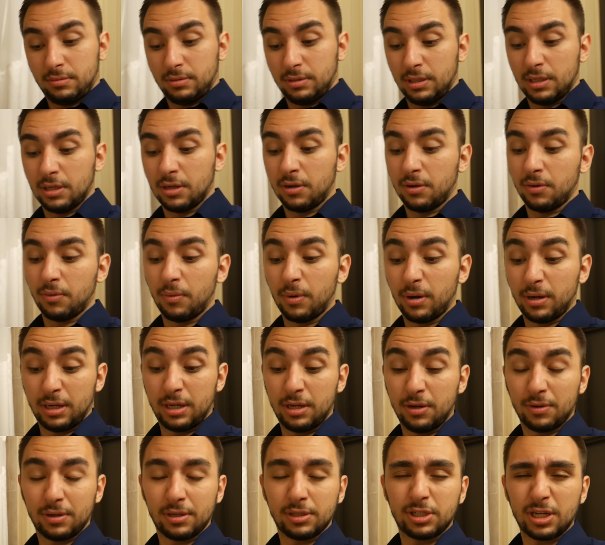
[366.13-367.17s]
you know, when
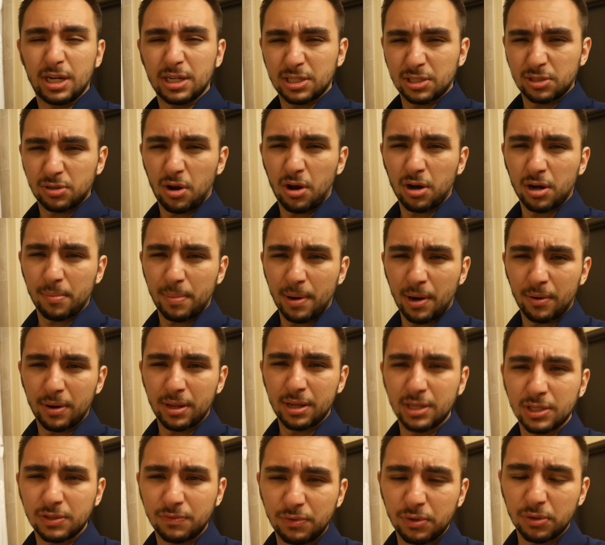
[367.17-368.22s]
hearing Jason talk about
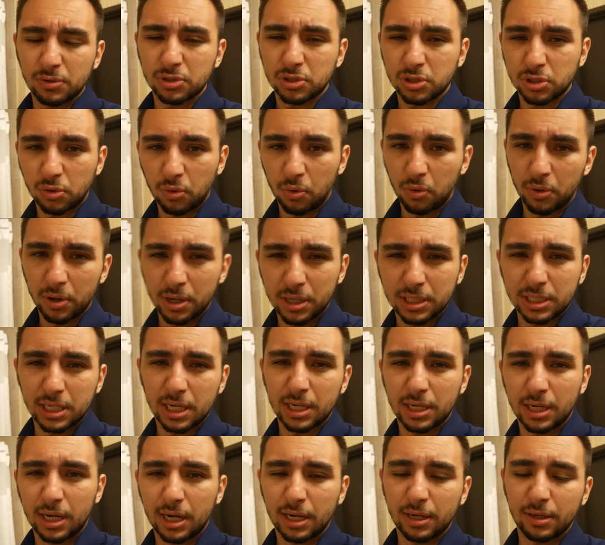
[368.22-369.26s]
his view of stories,
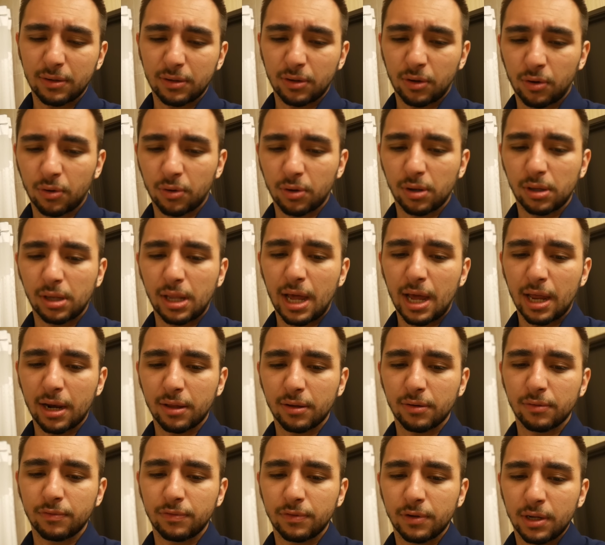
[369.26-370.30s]
I heard a lot
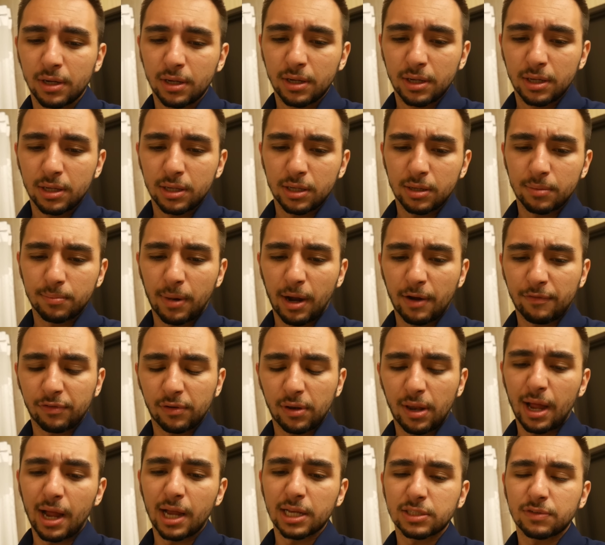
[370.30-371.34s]
of my
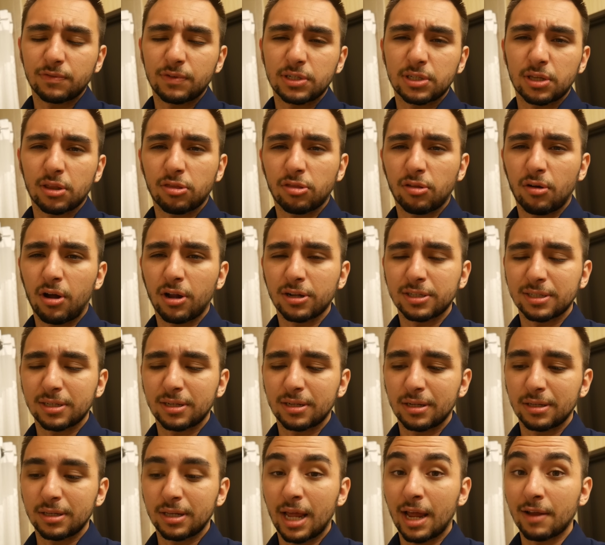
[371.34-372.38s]
philosophies and thoughts in
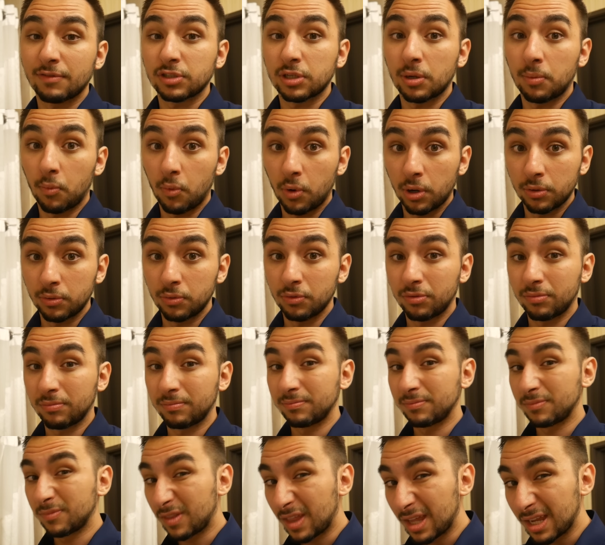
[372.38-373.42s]
it, and to have someone who
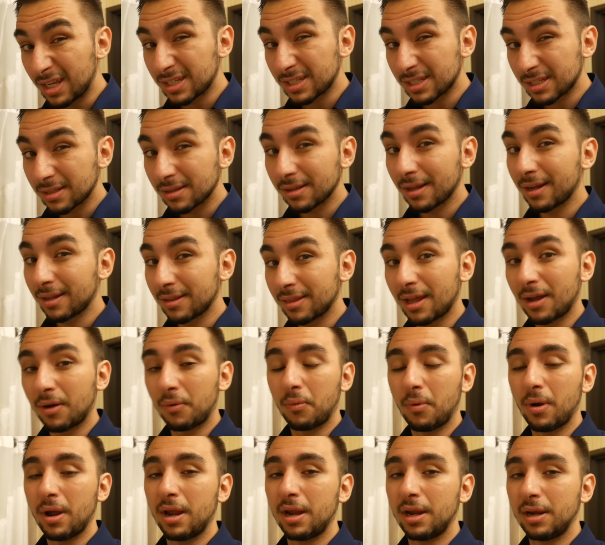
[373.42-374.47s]
thinks like that
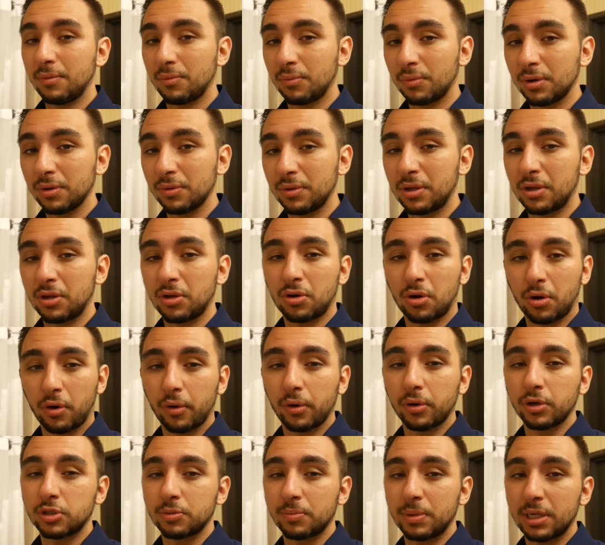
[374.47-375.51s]
way really
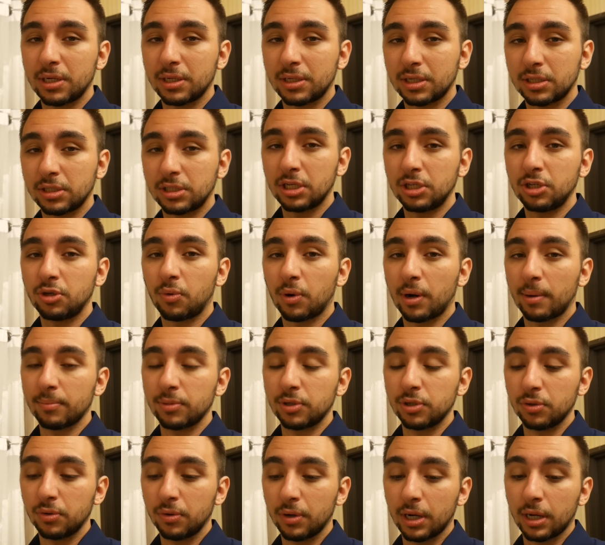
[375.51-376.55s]
encouraged me to continue what I'm
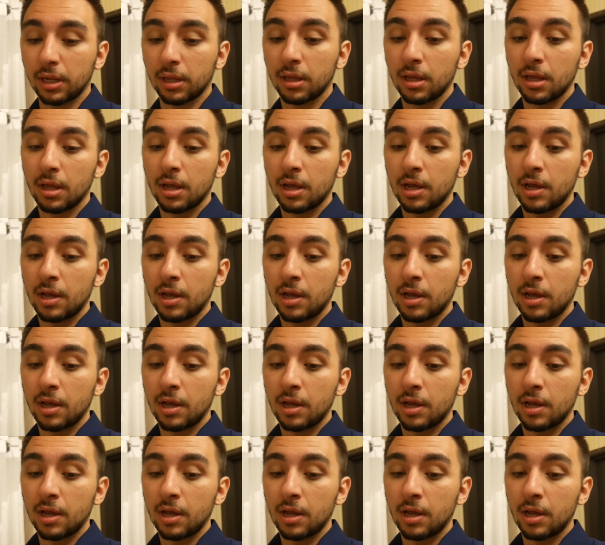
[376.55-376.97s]
doing,